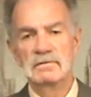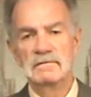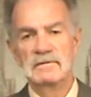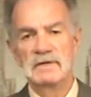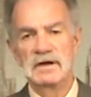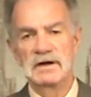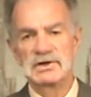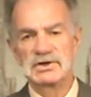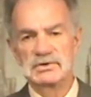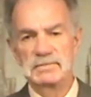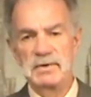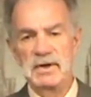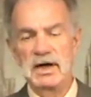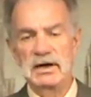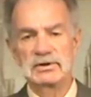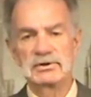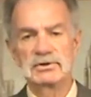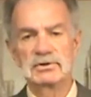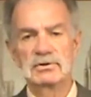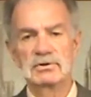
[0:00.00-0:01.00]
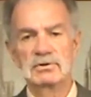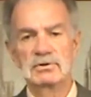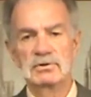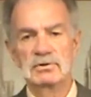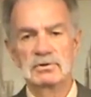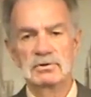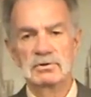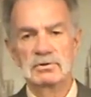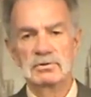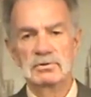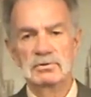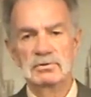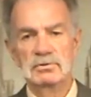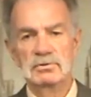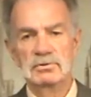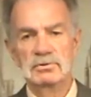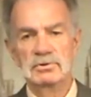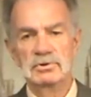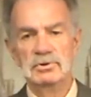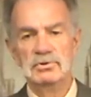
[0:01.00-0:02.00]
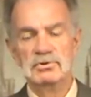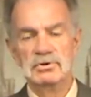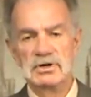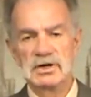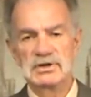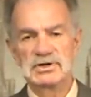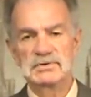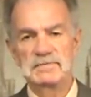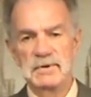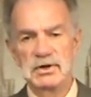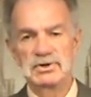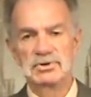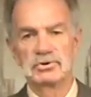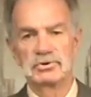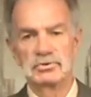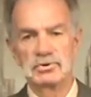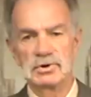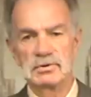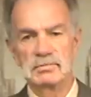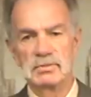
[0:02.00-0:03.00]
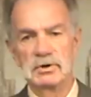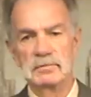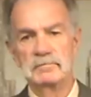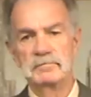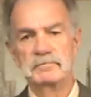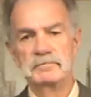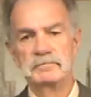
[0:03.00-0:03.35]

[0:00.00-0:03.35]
they expect to get special treatment.